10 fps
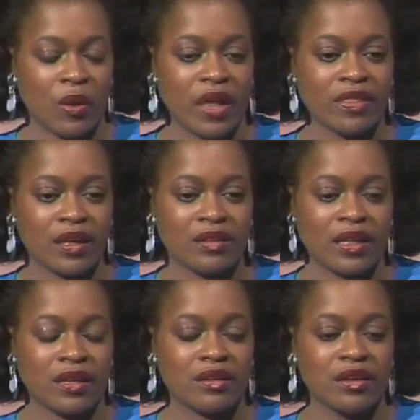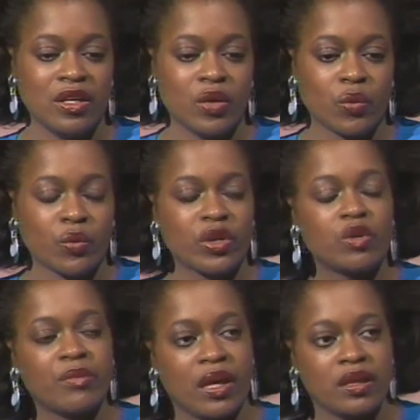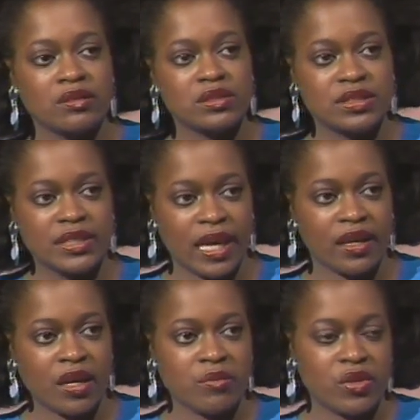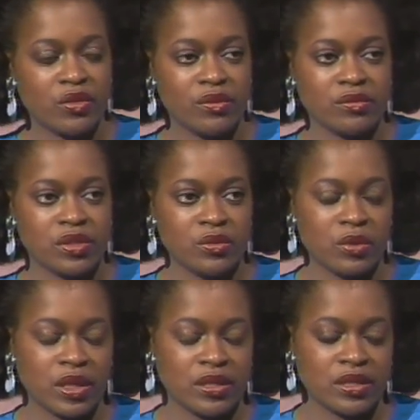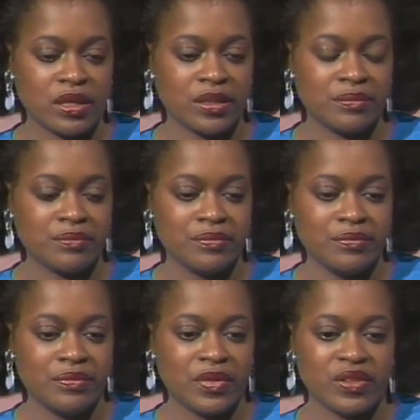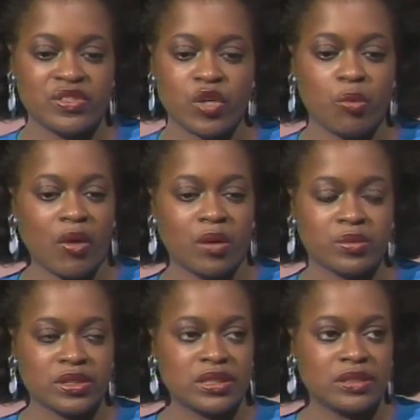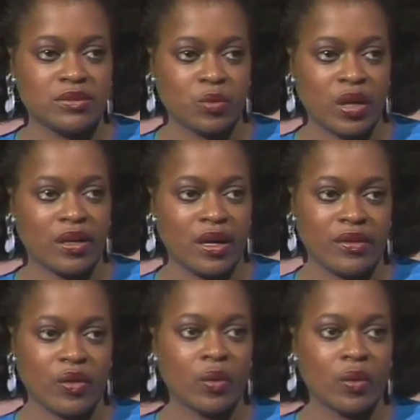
so I think that real men stand up to what the soap operas and whatnot